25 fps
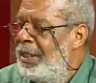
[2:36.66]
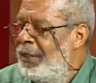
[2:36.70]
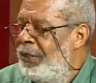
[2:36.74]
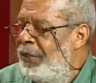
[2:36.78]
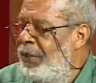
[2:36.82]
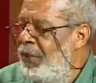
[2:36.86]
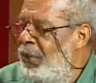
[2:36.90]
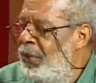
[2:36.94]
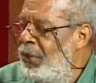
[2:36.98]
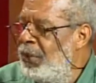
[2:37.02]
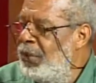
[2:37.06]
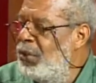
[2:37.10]

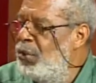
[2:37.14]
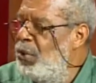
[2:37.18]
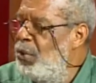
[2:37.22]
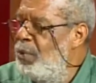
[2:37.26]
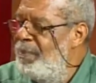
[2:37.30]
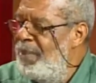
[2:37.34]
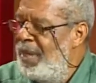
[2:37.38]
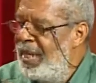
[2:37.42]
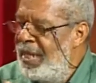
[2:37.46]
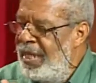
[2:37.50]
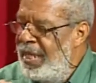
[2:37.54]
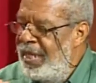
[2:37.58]
those who
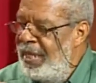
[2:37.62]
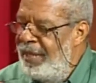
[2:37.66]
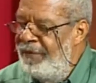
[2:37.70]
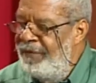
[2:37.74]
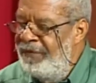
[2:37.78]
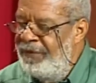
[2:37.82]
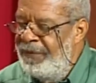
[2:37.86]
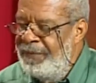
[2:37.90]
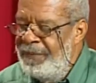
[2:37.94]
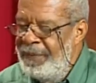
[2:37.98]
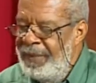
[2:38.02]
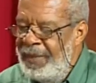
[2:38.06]

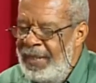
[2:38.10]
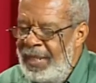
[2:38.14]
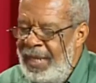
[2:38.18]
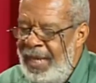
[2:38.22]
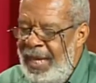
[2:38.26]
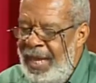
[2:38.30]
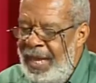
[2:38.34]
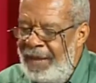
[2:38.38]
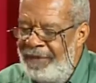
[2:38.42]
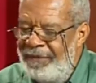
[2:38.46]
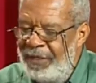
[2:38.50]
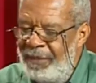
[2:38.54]
believe
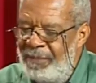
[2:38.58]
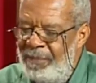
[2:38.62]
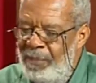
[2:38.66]
have a